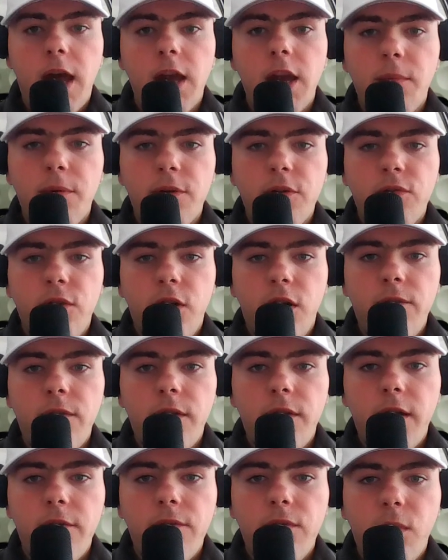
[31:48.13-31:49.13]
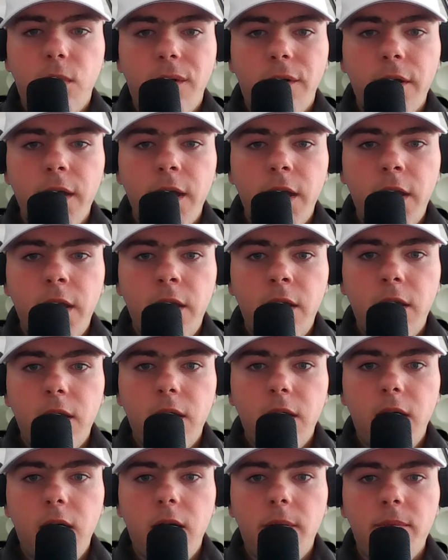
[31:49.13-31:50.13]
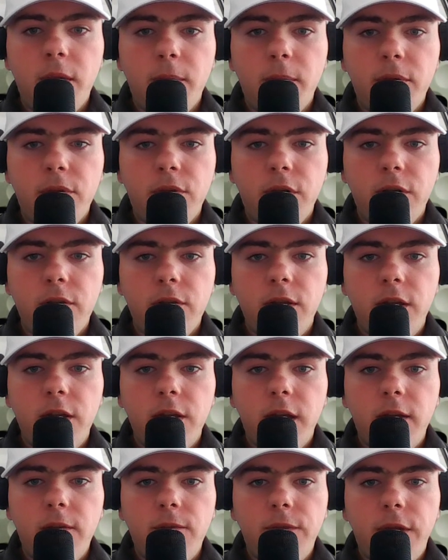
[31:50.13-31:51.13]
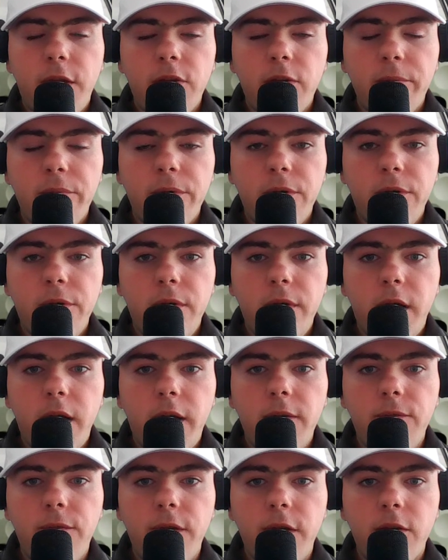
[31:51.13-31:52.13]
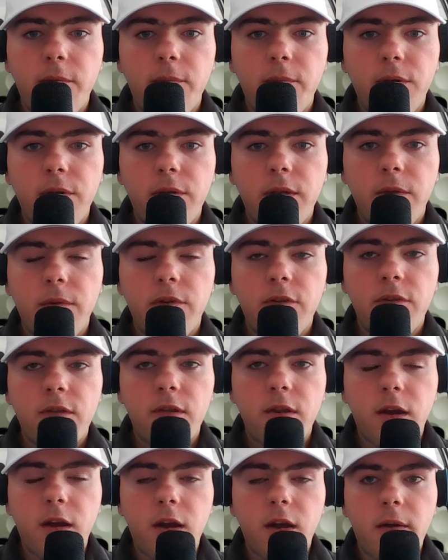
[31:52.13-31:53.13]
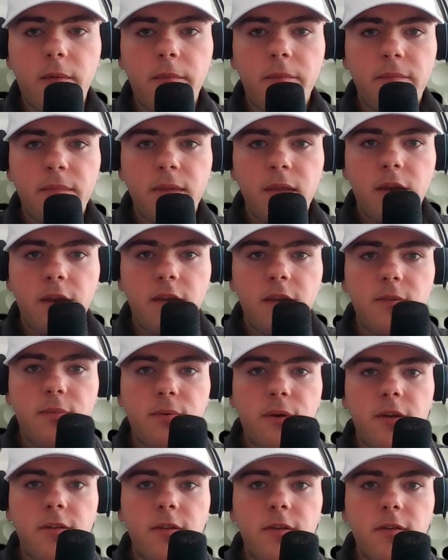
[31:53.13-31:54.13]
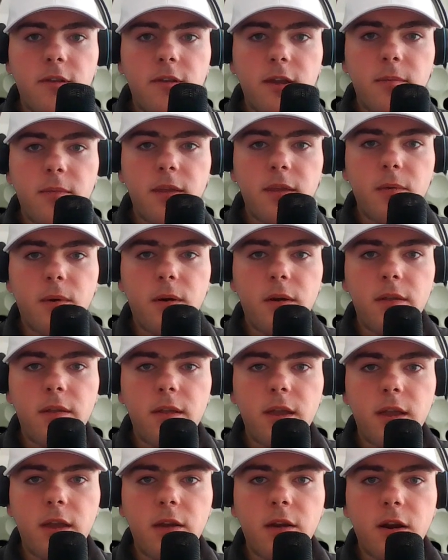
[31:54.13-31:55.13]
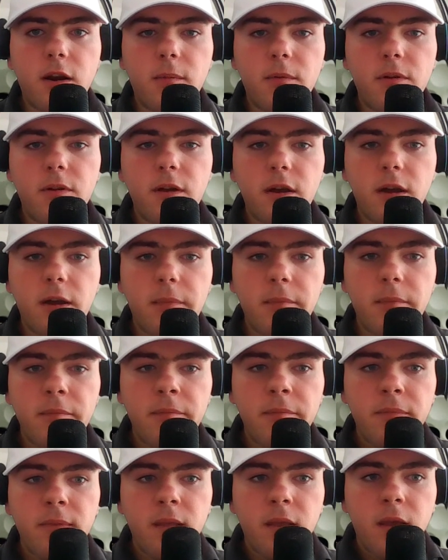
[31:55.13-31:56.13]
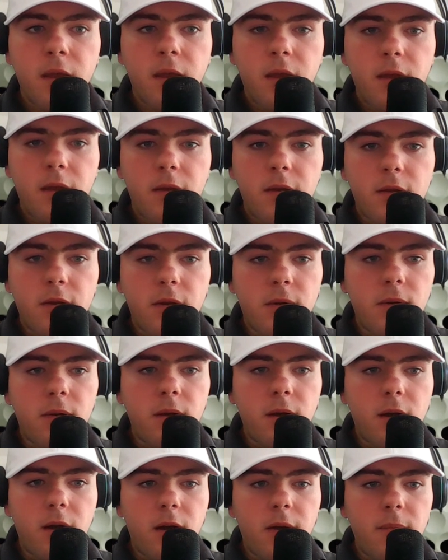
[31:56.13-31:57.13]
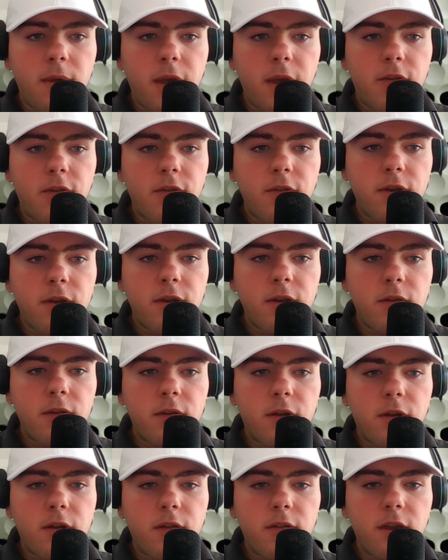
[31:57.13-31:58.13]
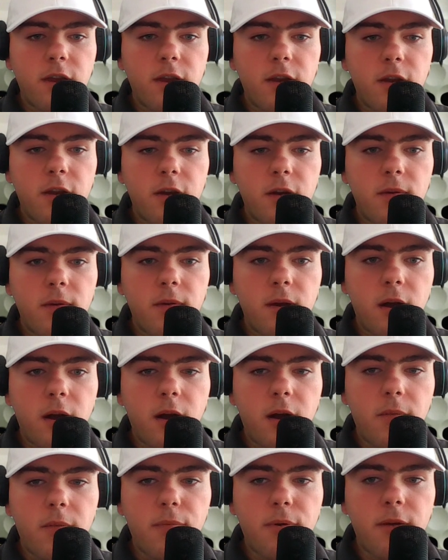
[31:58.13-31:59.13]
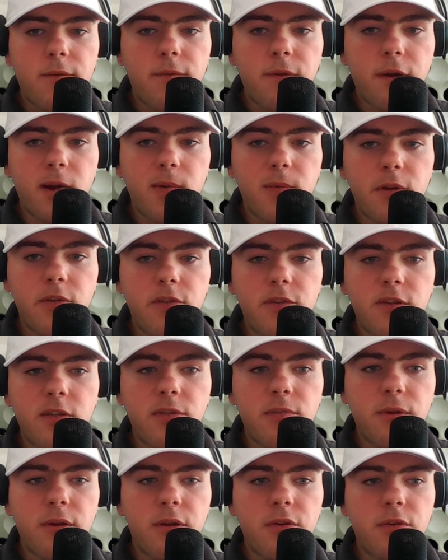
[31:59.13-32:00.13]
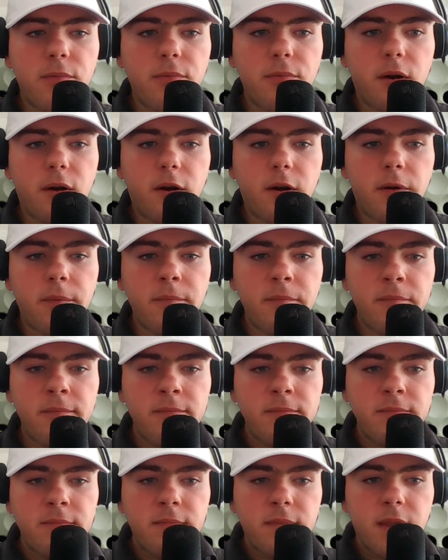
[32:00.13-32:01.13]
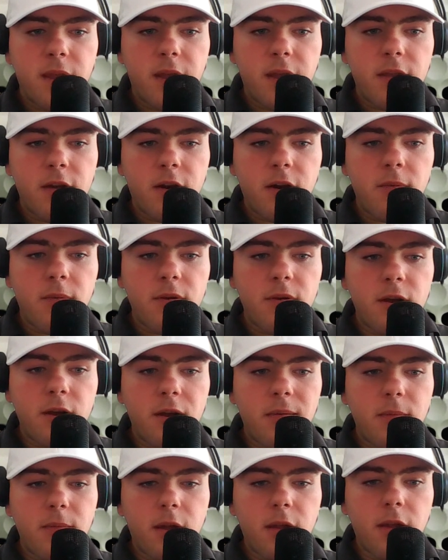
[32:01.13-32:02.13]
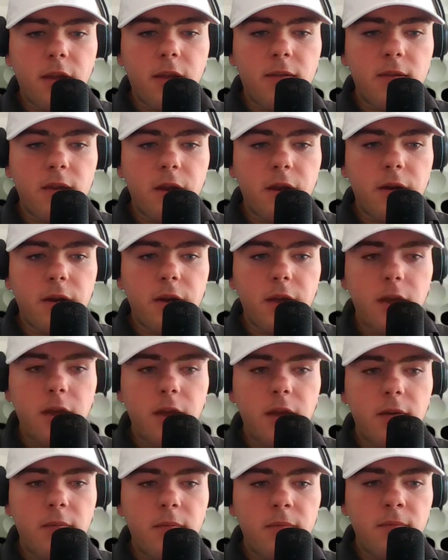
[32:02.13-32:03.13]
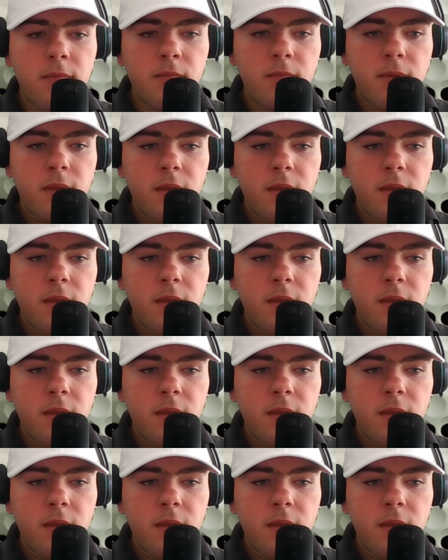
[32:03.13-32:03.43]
At number 12, I have Oregon. Number 13, I have Vanderbilt. They were just a surprising team. They won the Carmel Cup. Angelina Tolentino played very well, shot 300 par at the Carmel Cup. I like Sarah M.